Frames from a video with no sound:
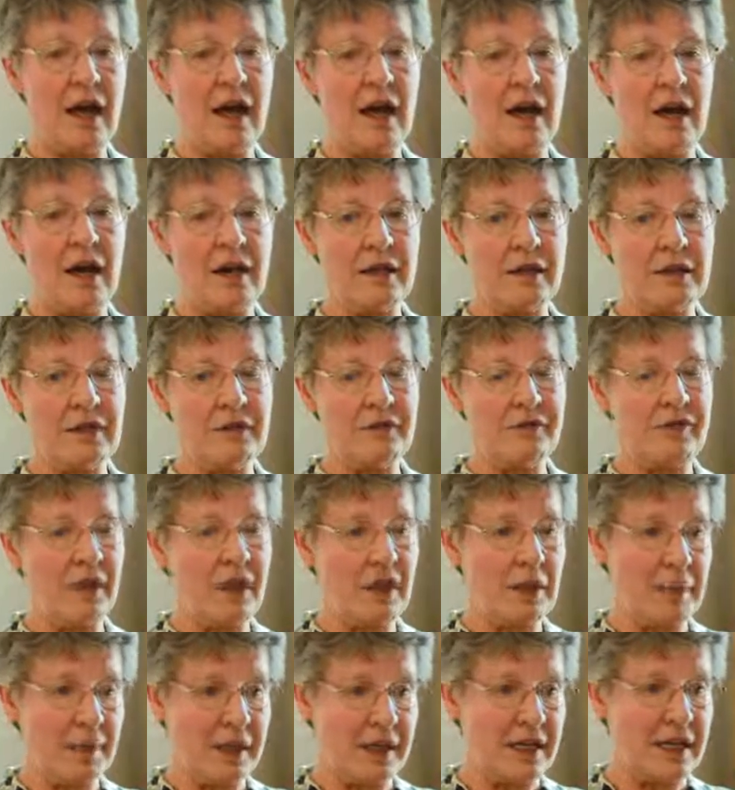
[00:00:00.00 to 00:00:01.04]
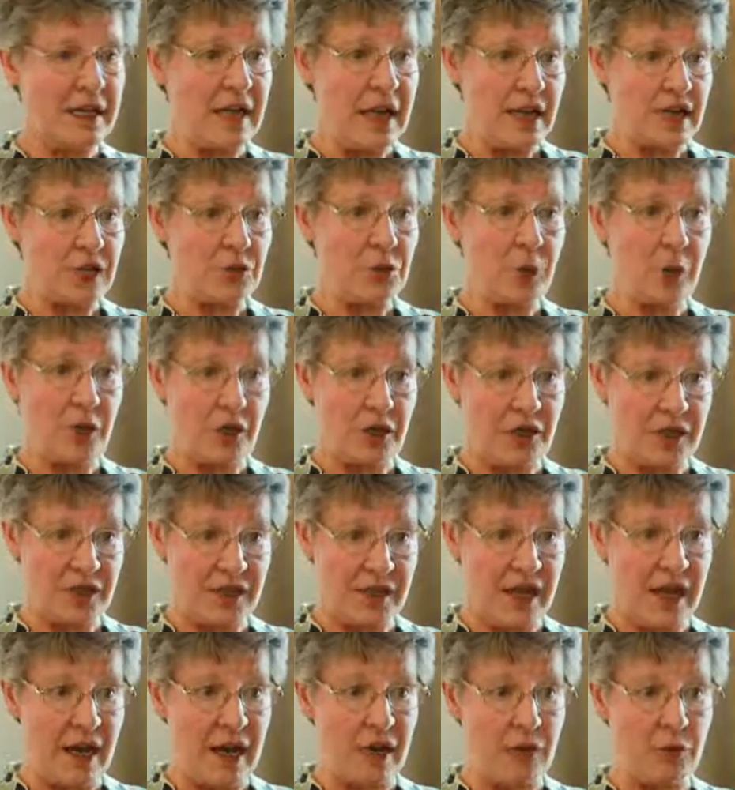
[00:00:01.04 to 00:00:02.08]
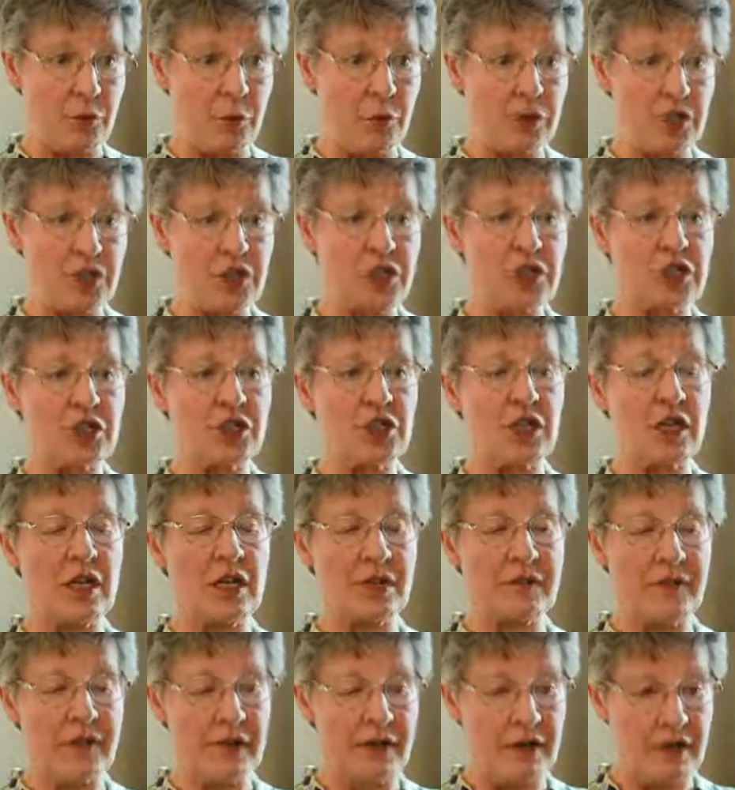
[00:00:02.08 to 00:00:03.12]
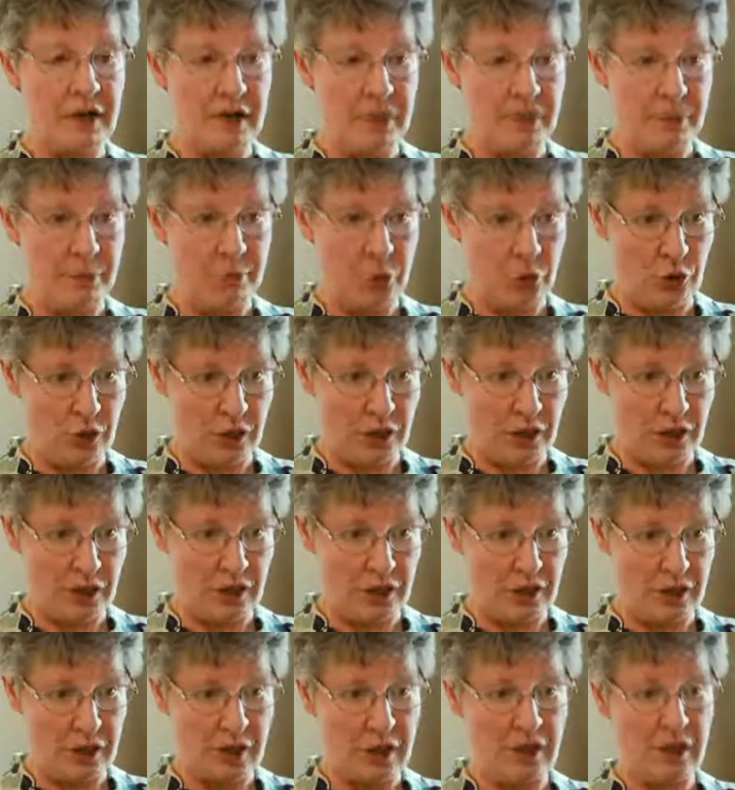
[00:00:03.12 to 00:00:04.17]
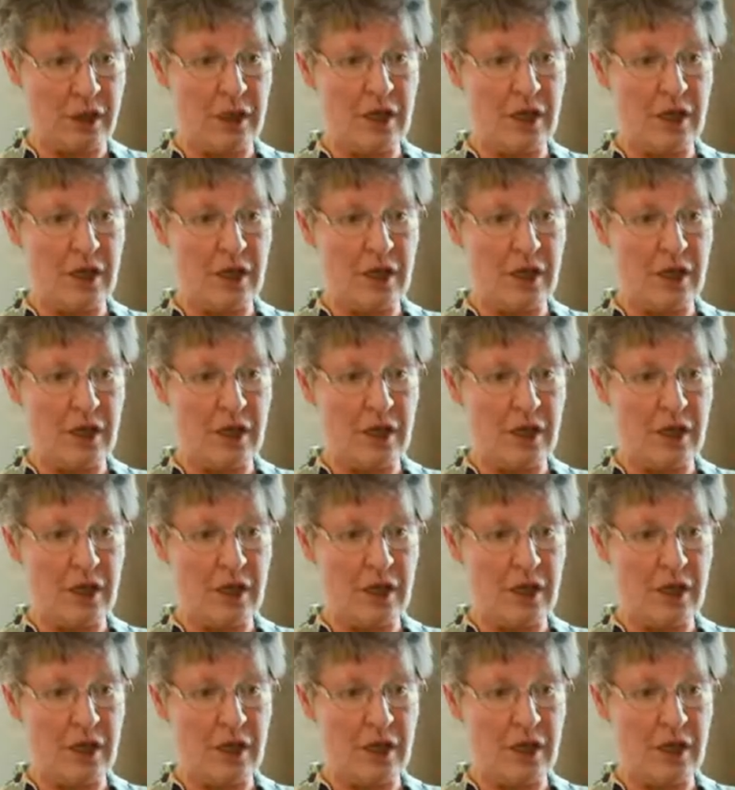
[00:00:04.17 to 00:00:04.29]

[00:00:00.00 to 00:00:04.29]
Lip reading: And developing networks there, which is very important.